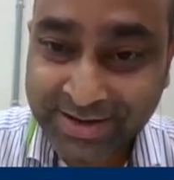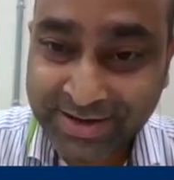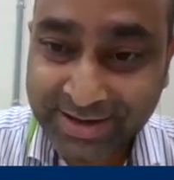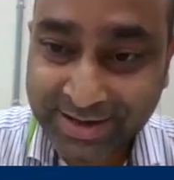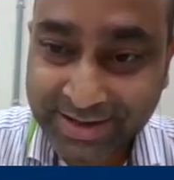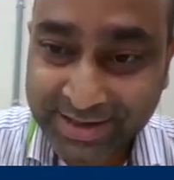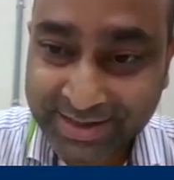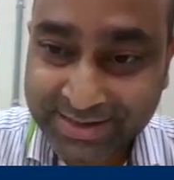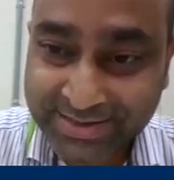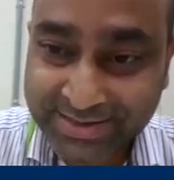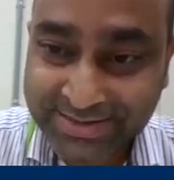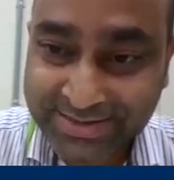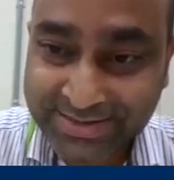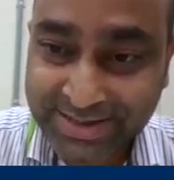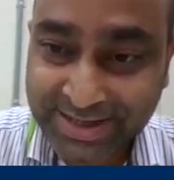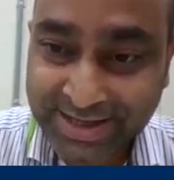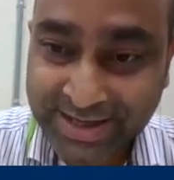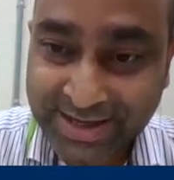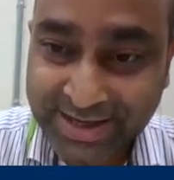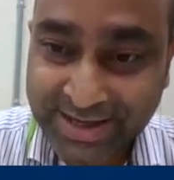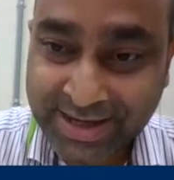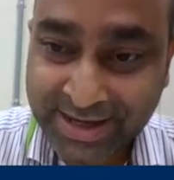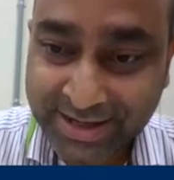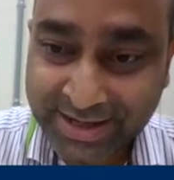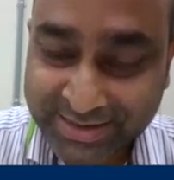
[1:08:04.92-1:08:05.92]
is
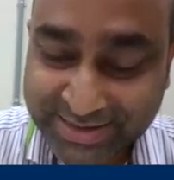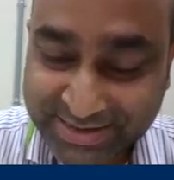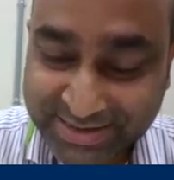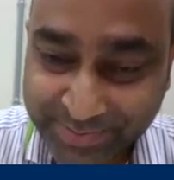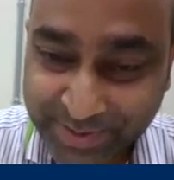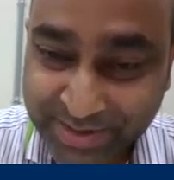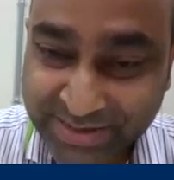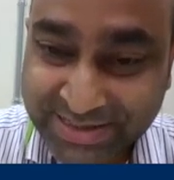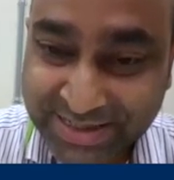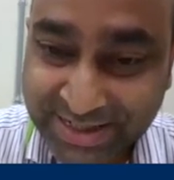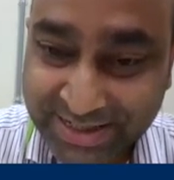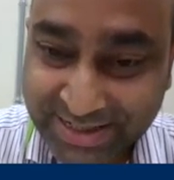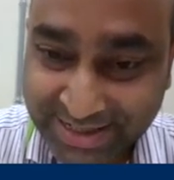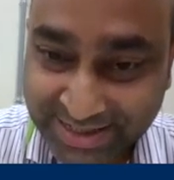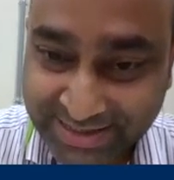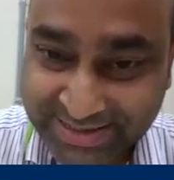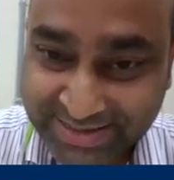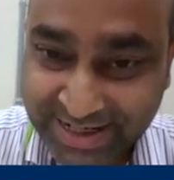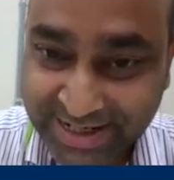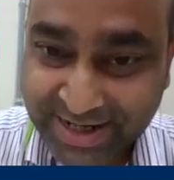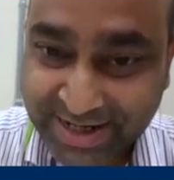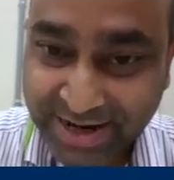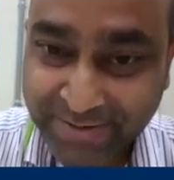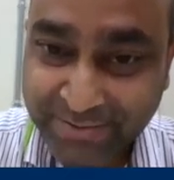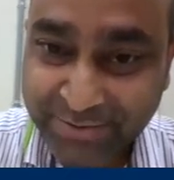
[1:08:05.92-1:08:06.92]
a special case.
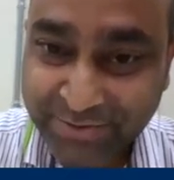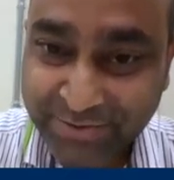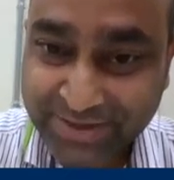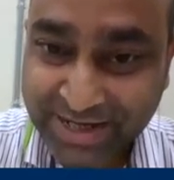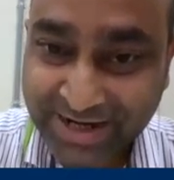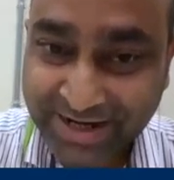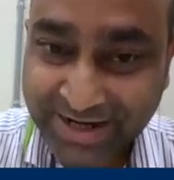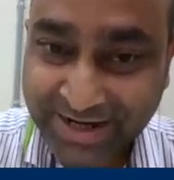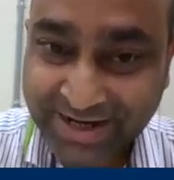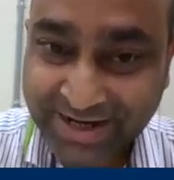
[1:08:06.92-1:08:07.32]
I'll come to that